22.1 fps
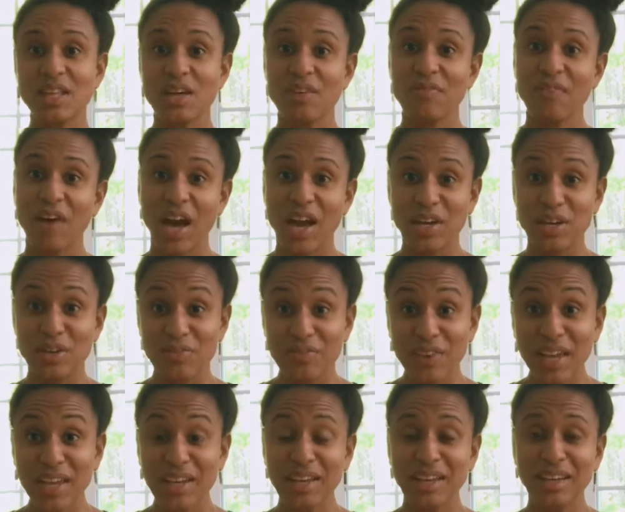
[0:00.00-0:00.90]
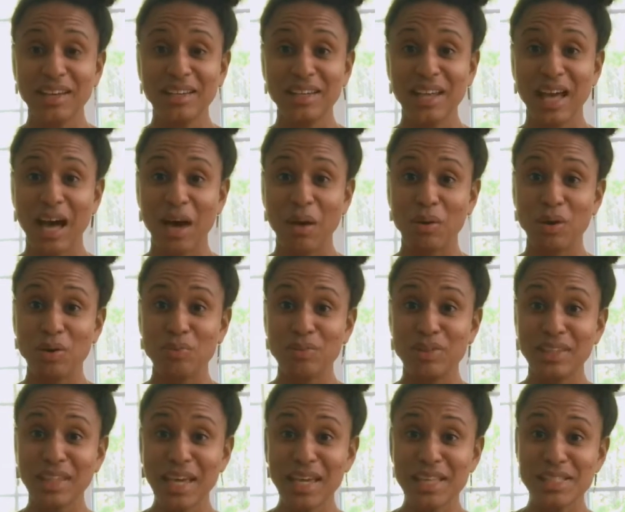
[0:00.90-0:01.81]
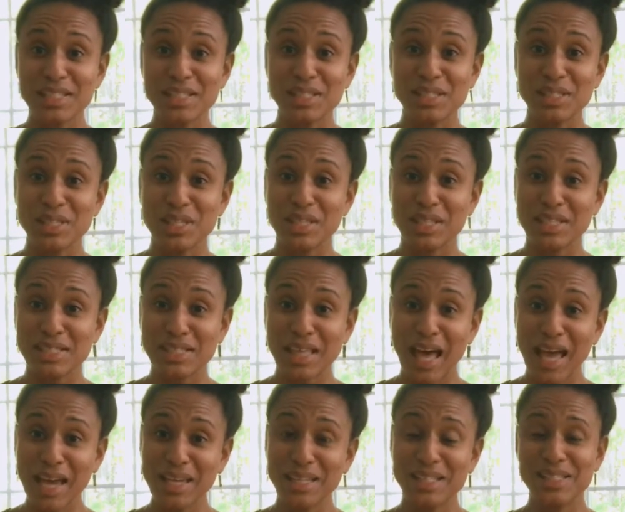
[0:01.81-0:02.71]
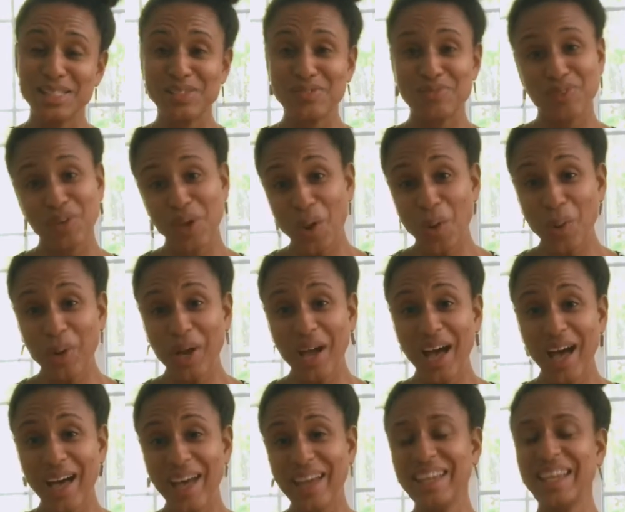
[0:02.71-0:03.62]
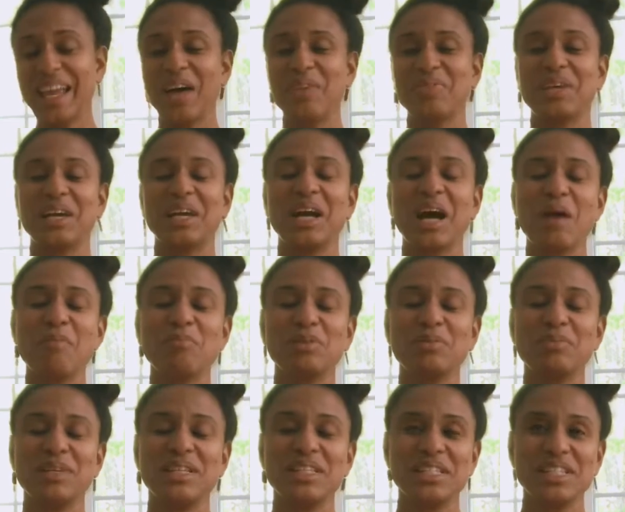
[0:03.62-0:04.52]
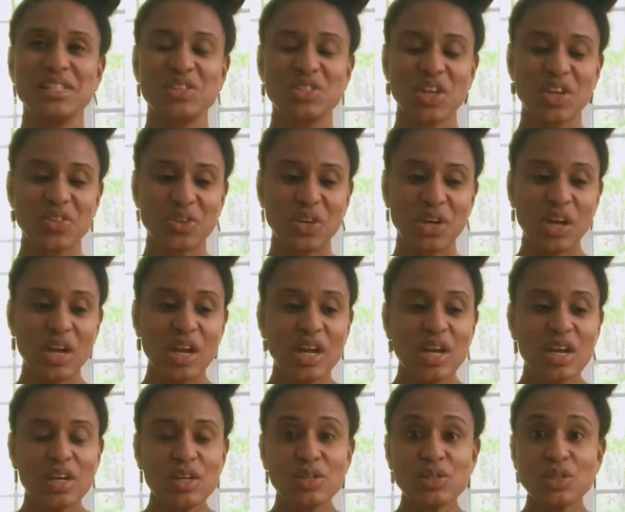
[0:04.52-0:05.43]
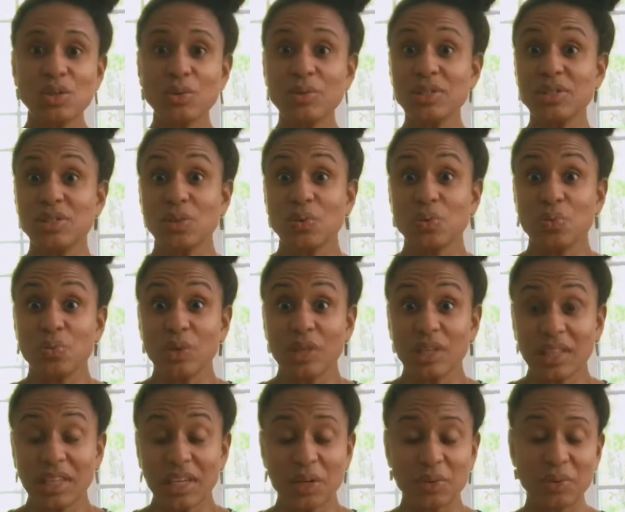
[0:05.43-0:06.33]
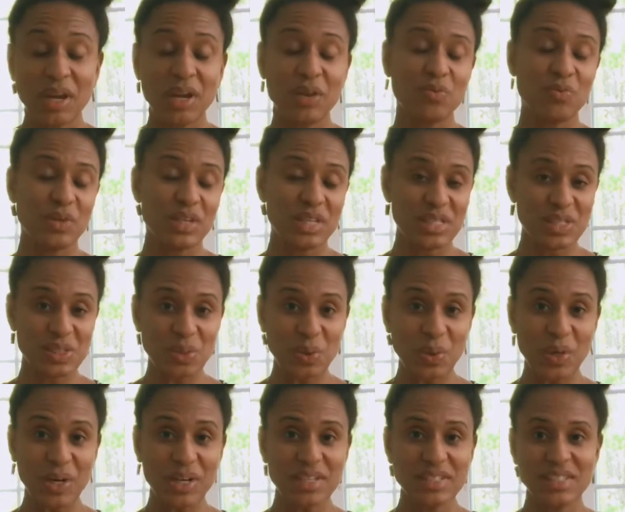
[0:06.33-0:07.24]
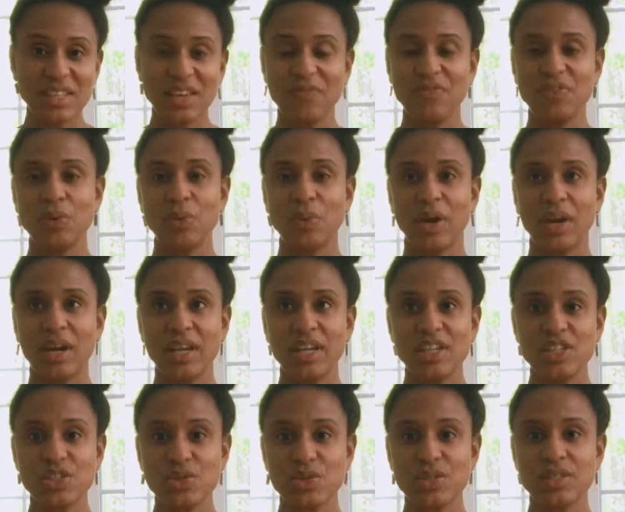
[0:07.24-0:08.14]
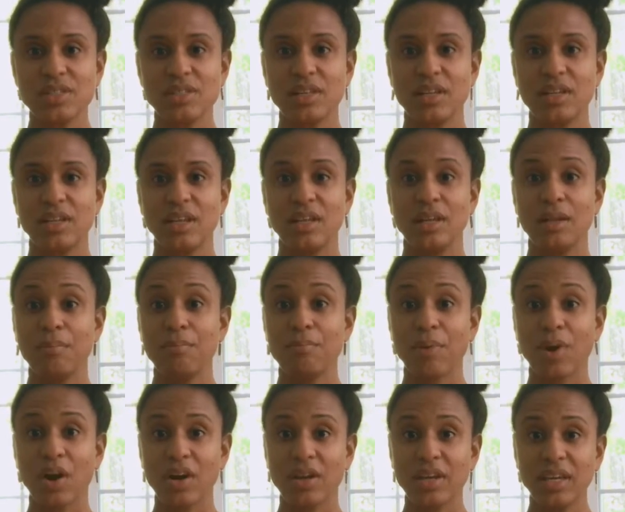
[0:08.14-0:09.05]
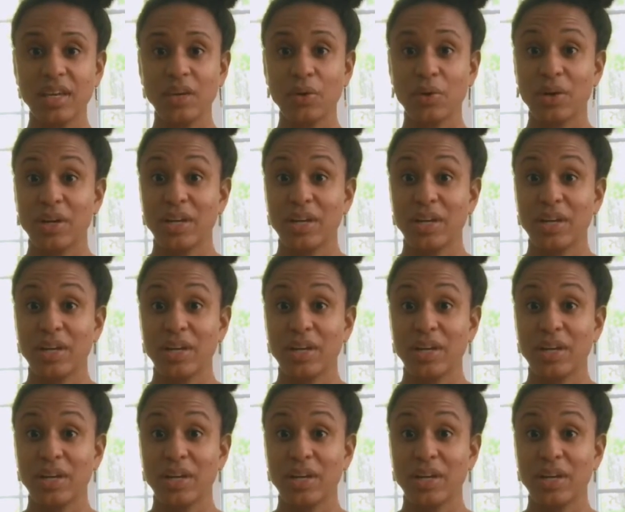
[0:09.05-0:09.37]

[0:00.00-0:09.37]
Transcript: of Ayurveda and how it relates to the science of yoga and how they complement each other. So it's a really great resource if you are interested in embarking